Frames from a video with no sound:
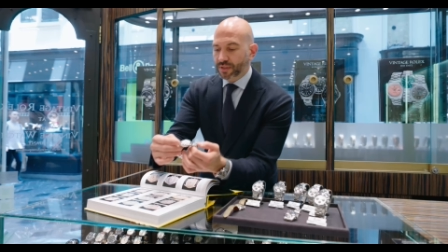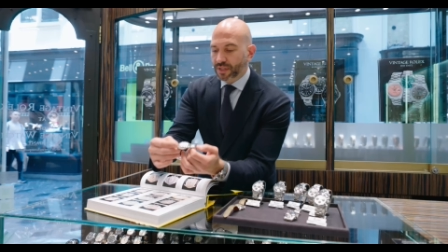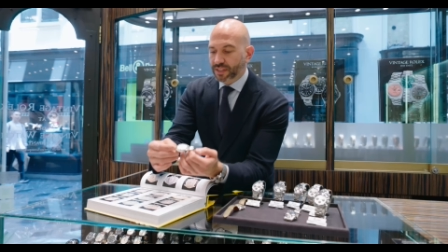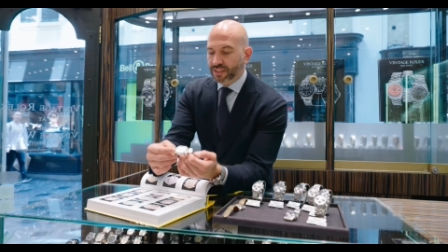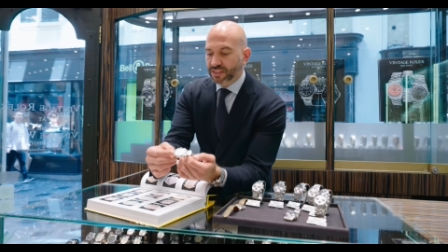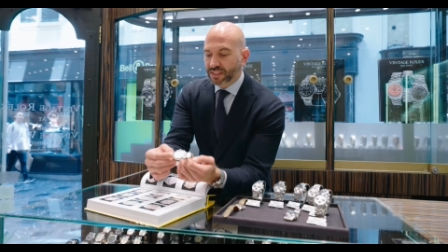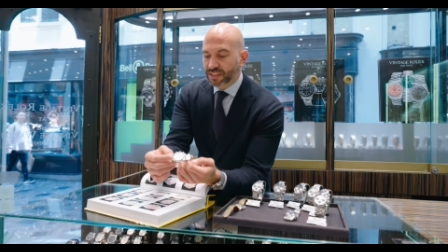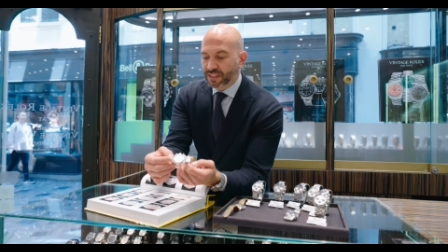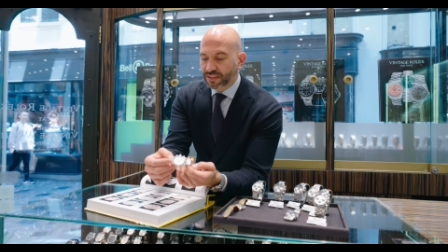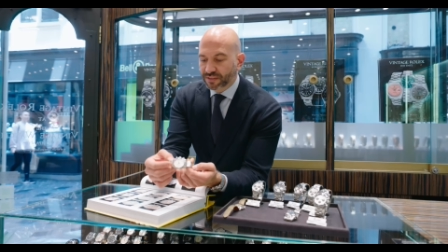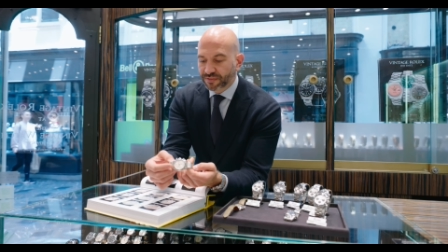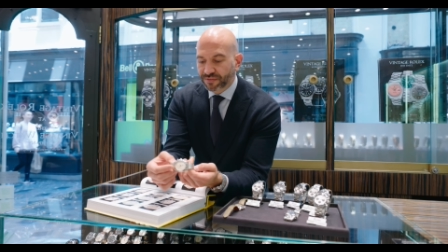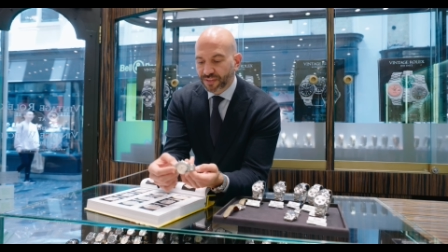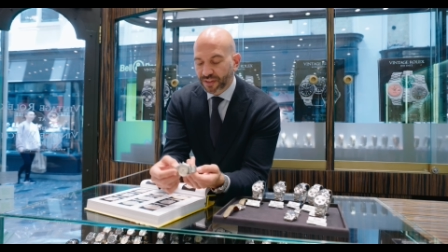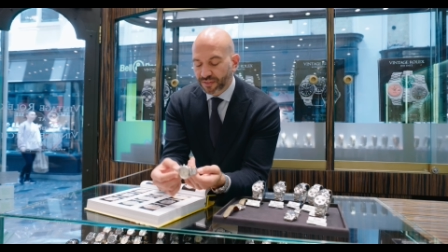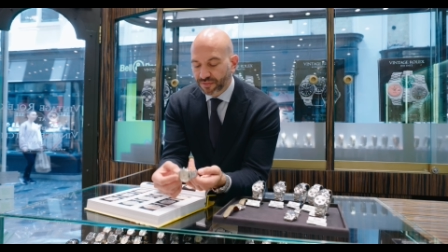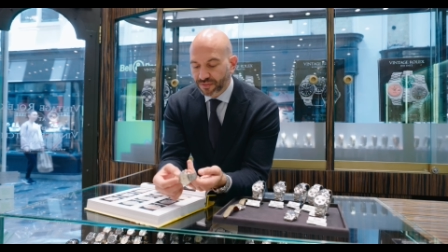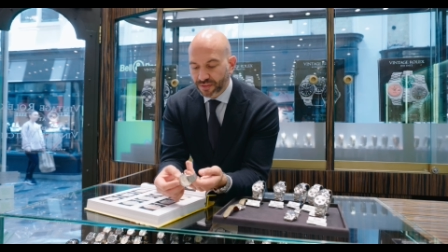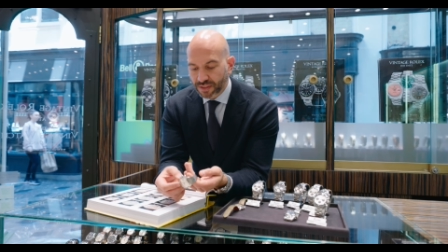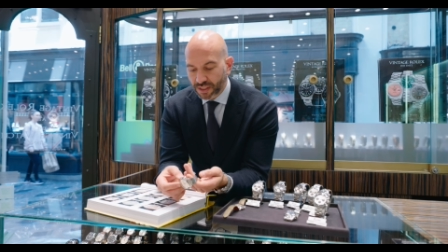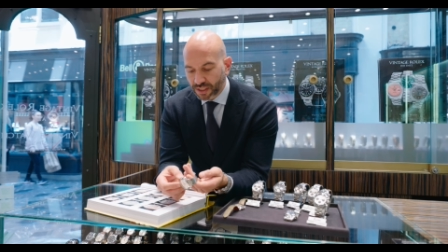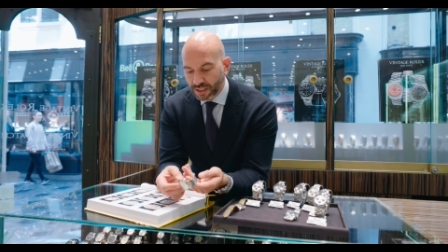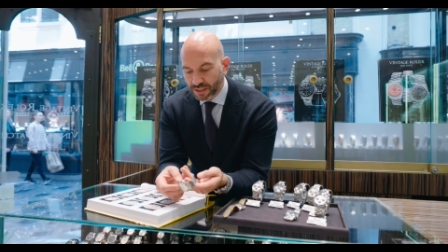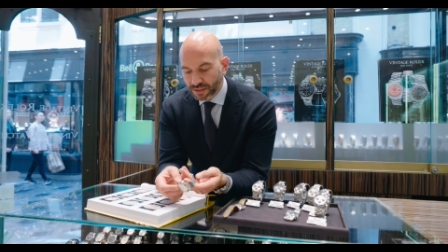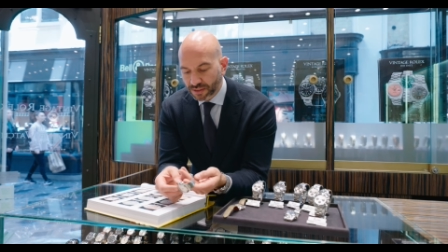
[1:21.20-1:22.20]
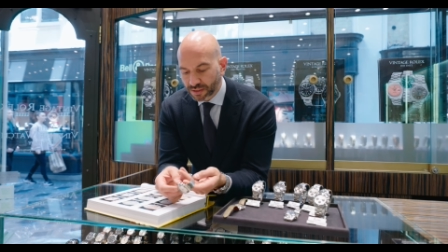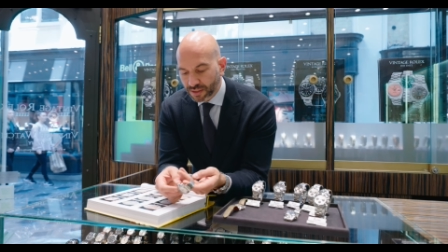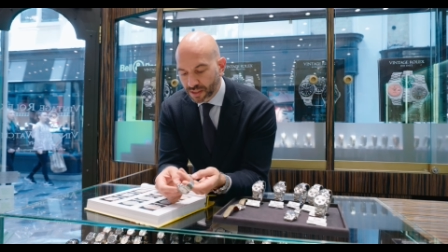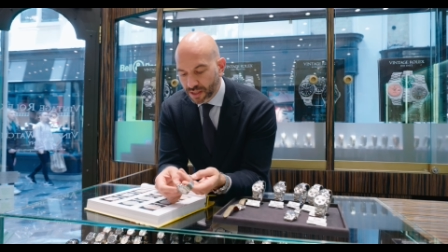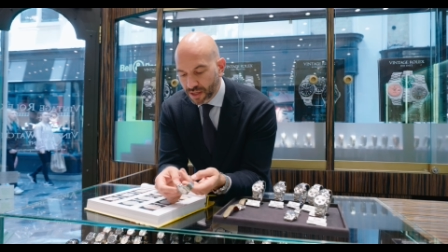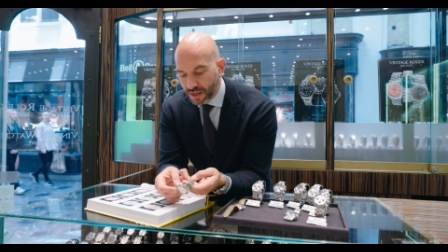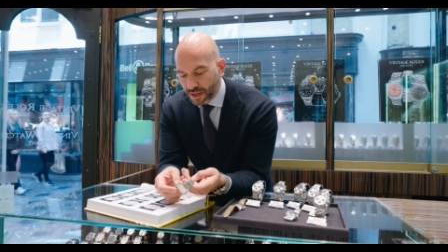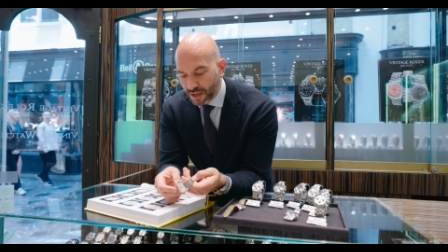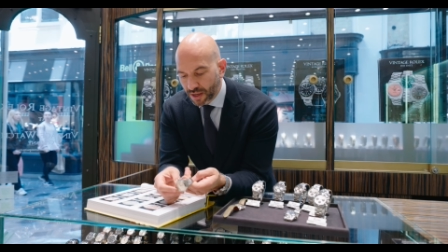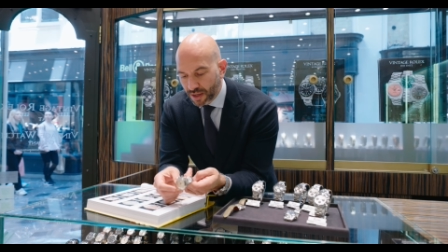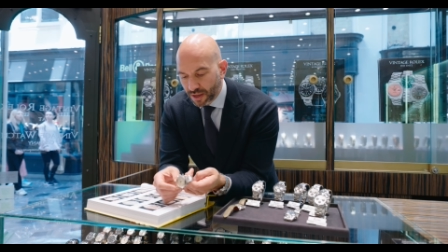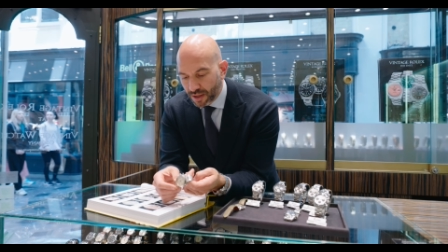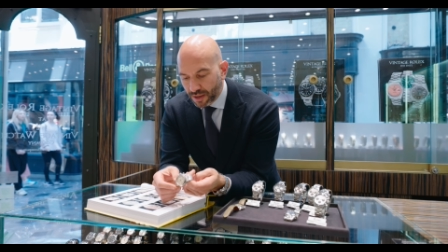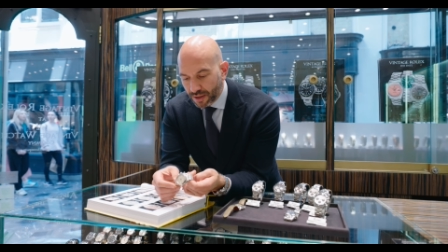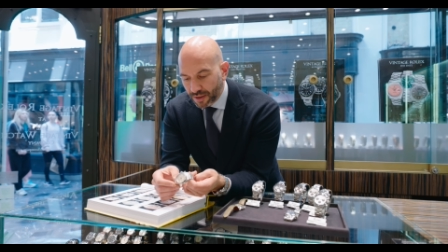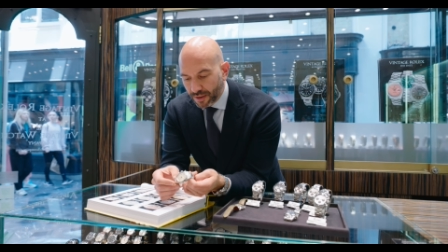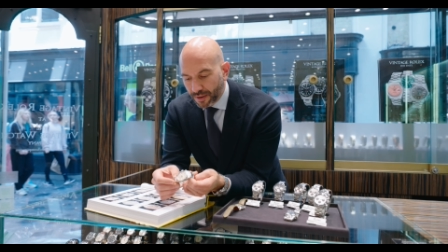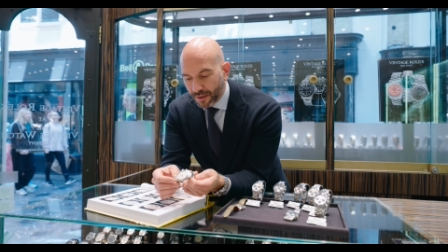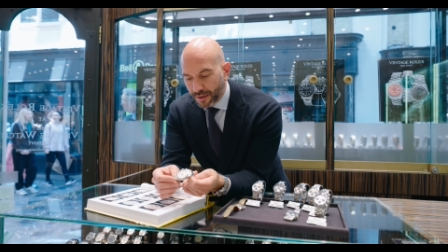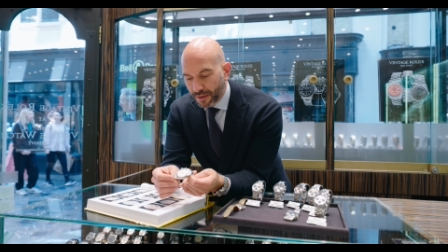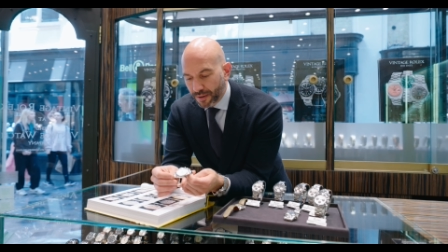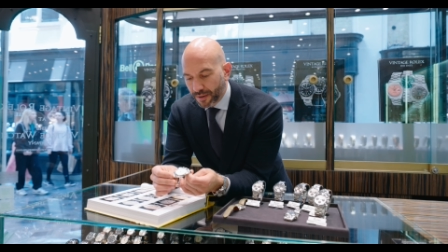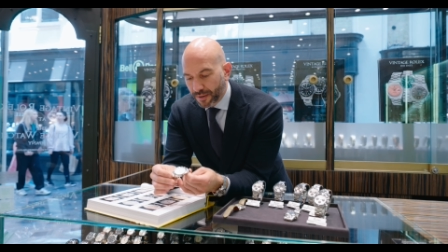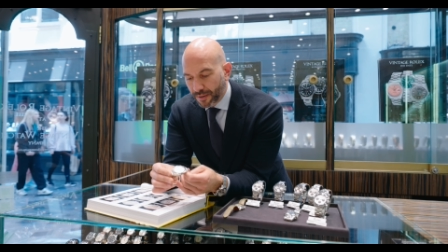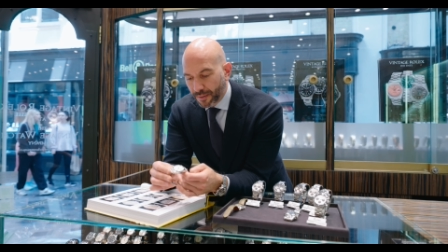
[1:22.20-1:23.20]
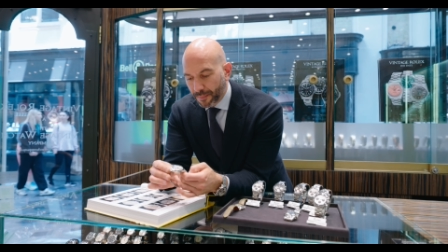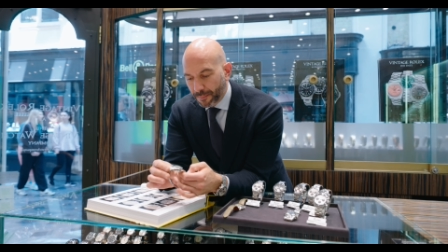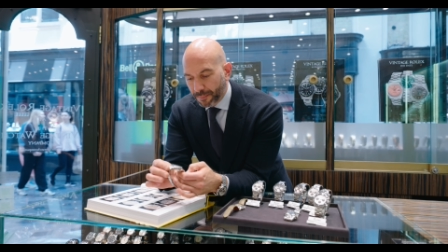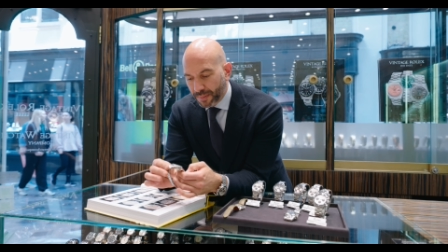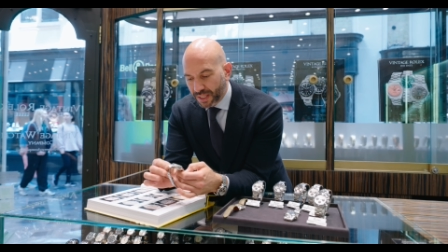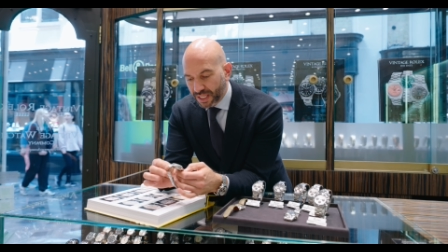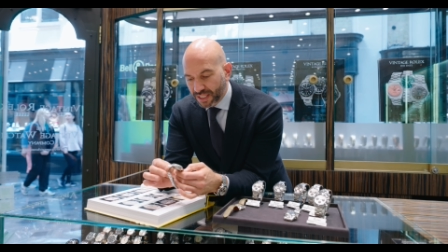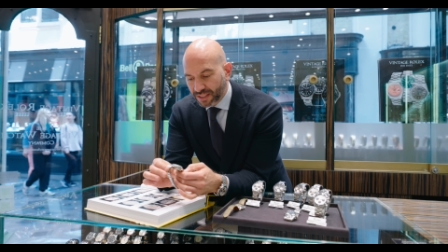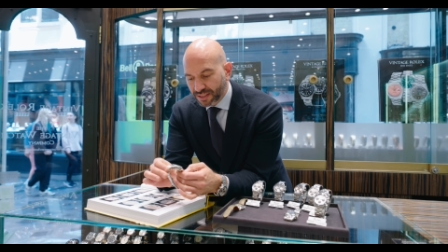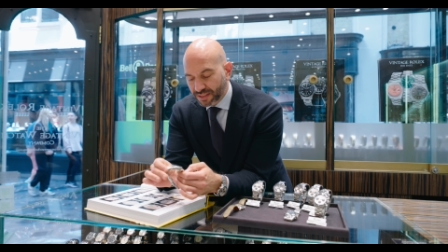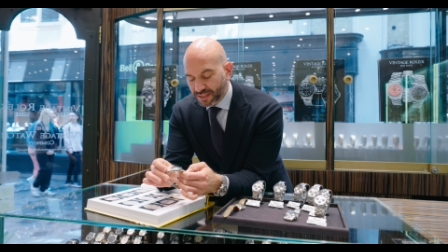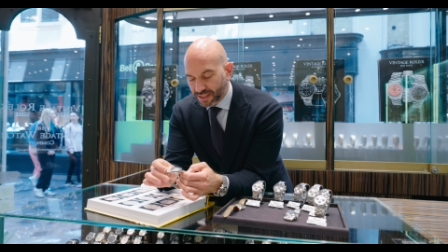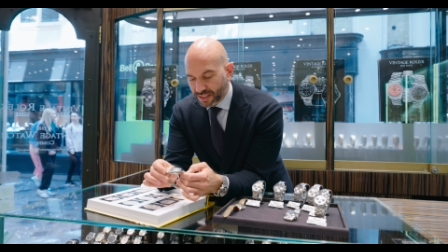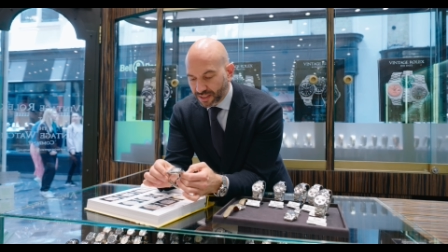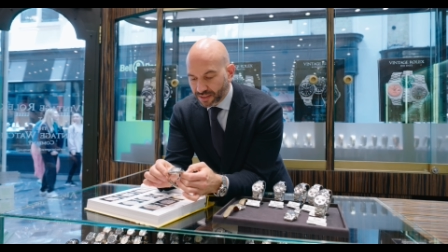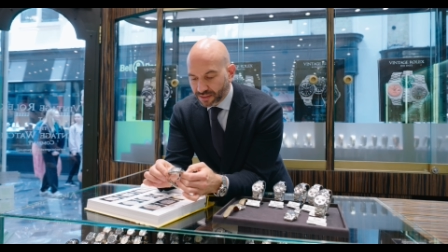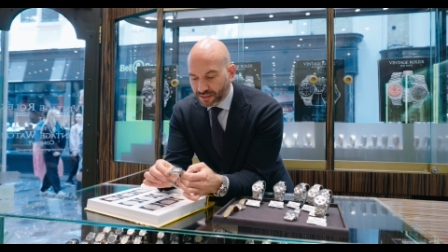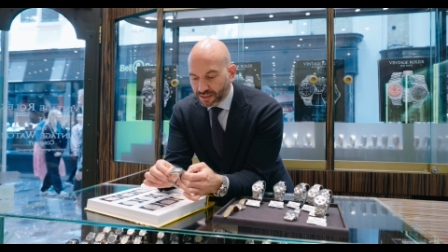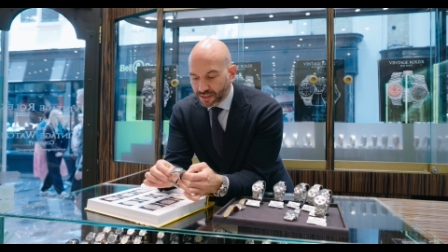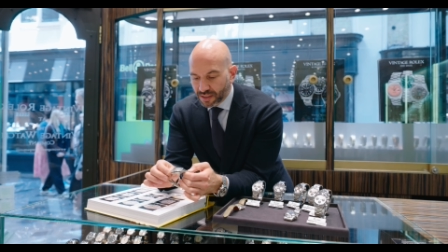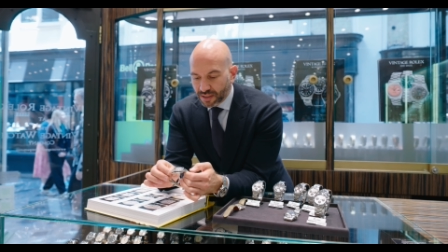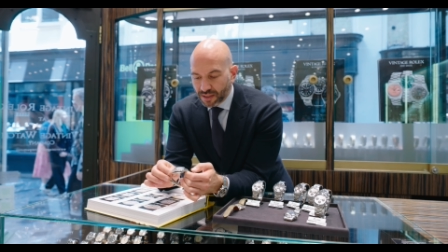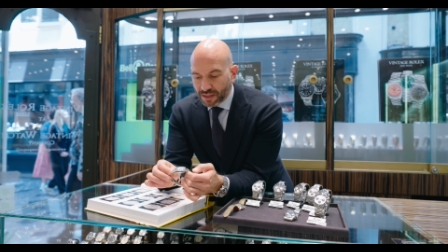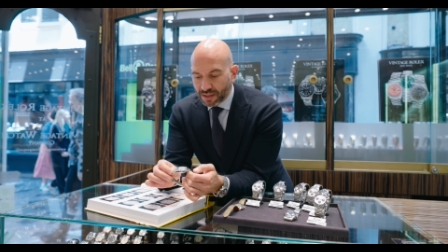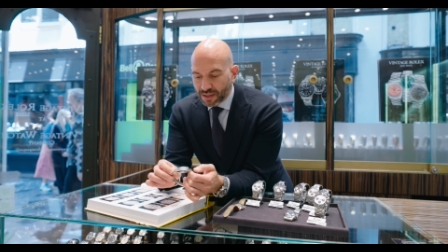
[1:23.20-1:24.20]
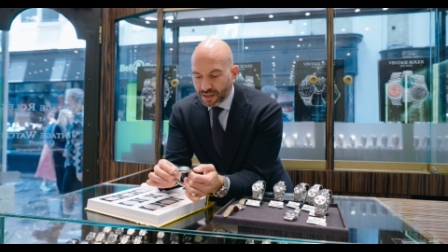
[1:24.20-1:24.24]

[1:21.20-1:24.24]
1950s pieces